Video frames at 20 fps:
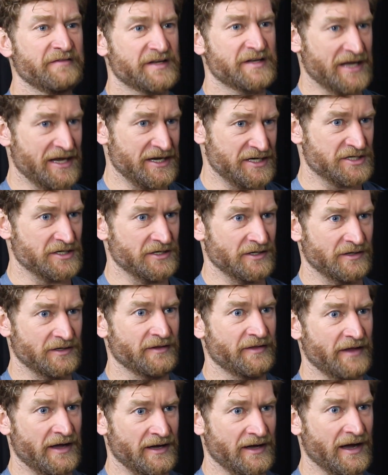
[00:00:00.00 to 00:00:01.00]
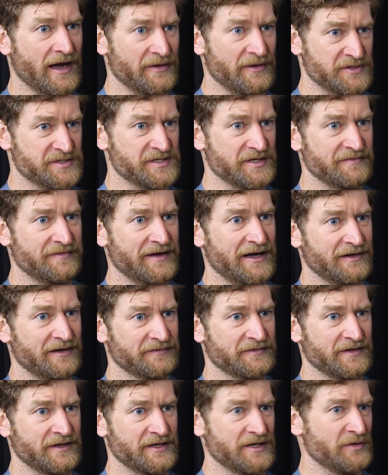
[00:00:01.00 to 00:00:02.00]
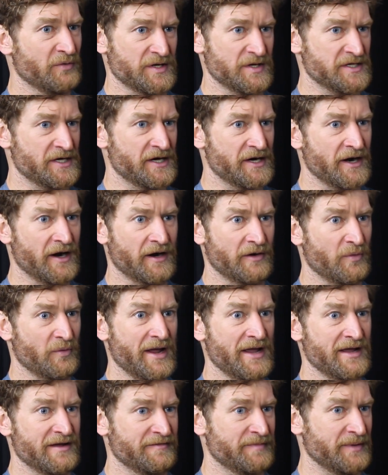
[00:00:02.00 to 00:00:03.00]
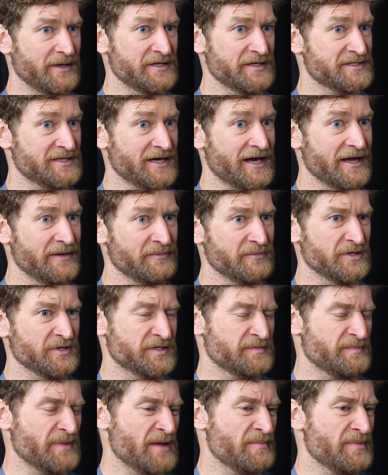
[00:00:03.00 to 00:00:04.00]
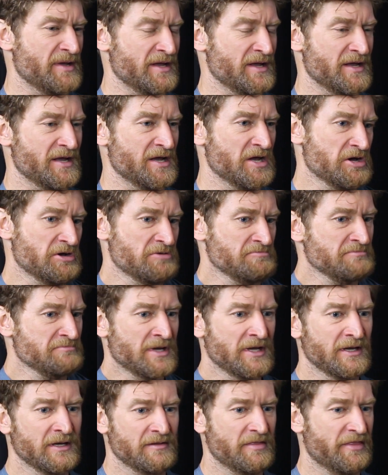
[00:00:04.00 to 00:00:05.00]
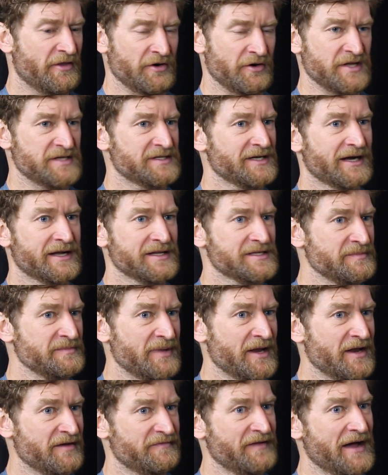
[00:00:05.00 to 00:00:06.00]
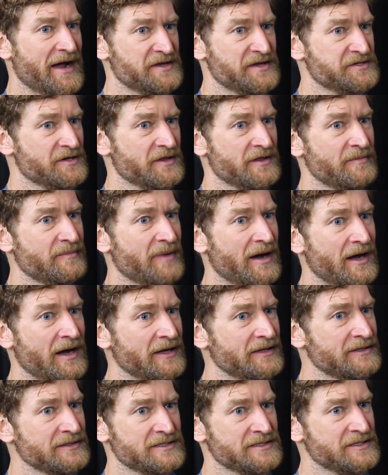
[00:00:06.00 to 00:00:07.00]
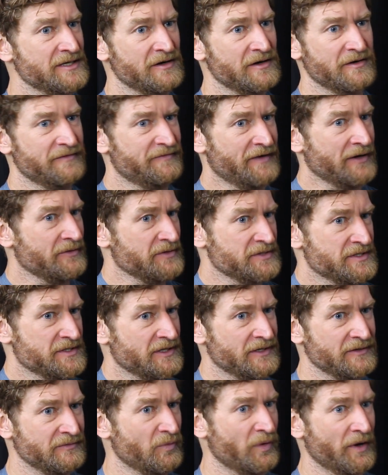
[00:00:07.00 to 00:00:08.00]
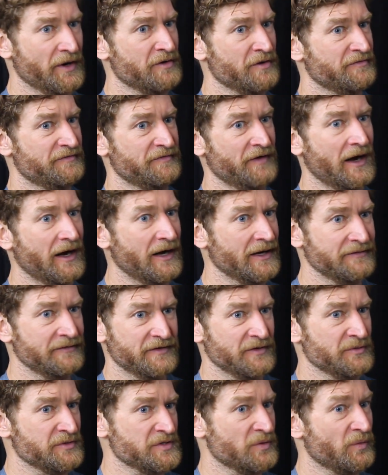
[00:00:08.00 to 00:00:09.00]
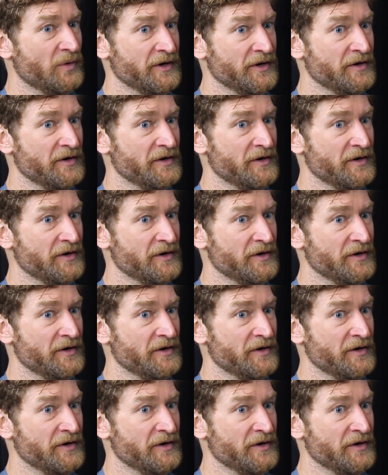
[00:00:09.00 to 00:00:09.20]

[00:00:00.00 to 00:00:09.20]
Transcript: invitational that I was involved in. He wasn't in our wave, but his time was maybe 30 seconds a minute faster than mine. So if I was a 105, he was a